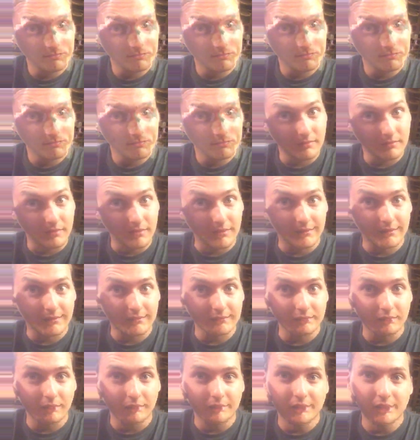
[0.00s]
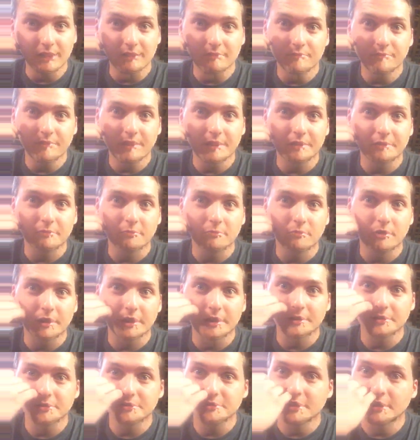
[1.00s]
I got lucky and found a rare
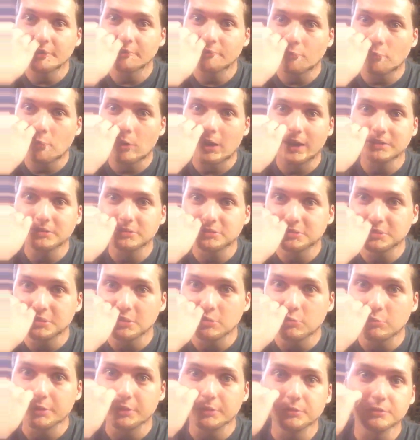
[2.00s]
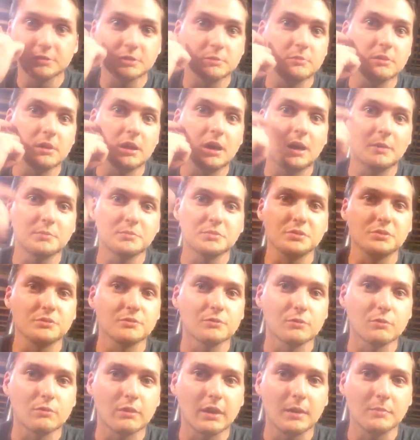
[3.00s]
set of wide steel wheels that were options for
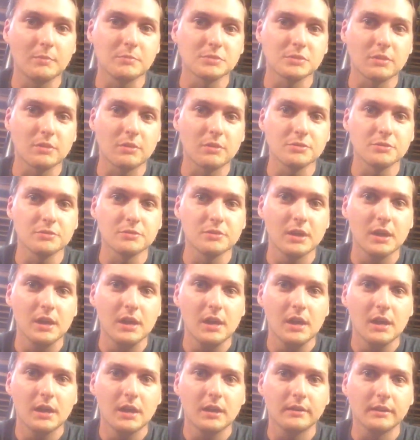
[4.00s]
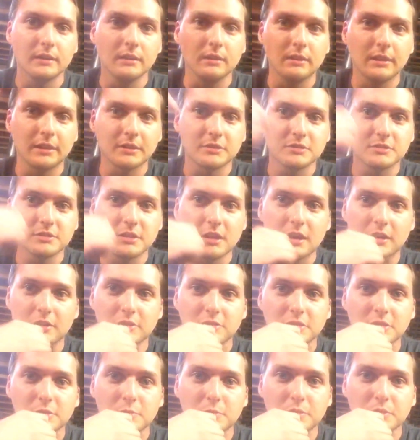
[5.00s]
Ram Chargers. They look like stock steel
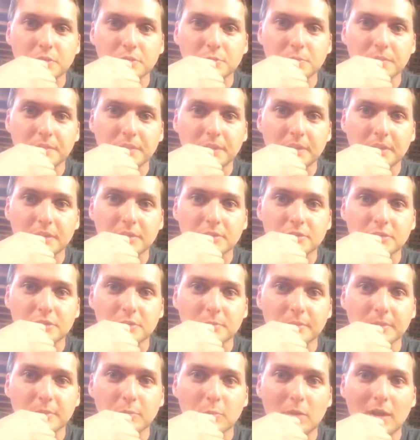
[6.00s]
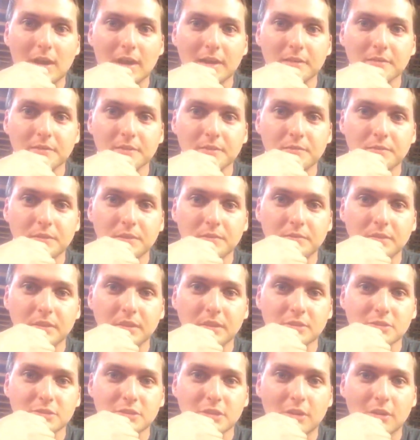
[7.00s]
wheels, but they're considerably wider than
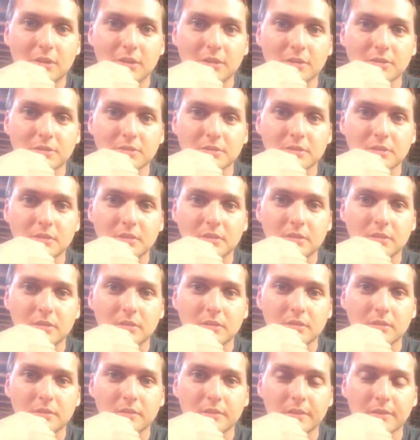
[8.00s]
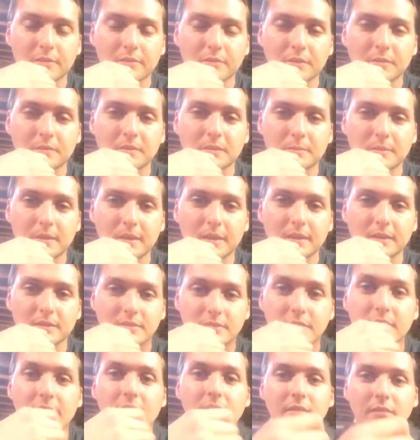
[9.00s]
15-inch cars. They're 15 by 8s.
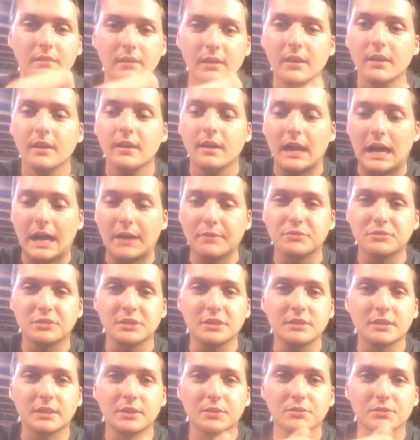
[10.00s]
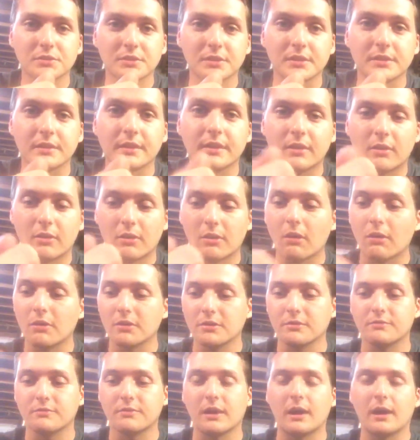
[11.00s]
Yeah, I've seen those, and they are hard to
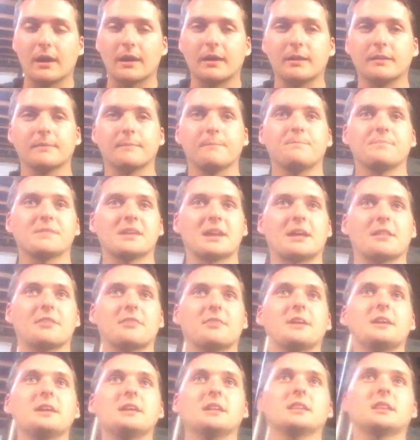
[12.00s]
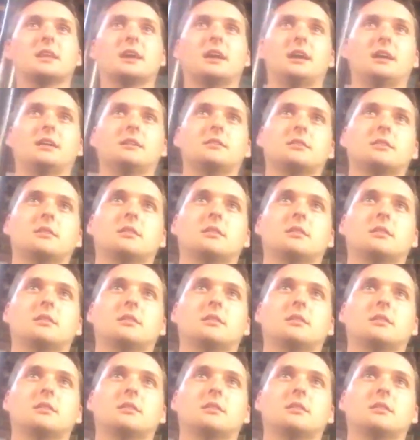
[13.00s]
find. And I think that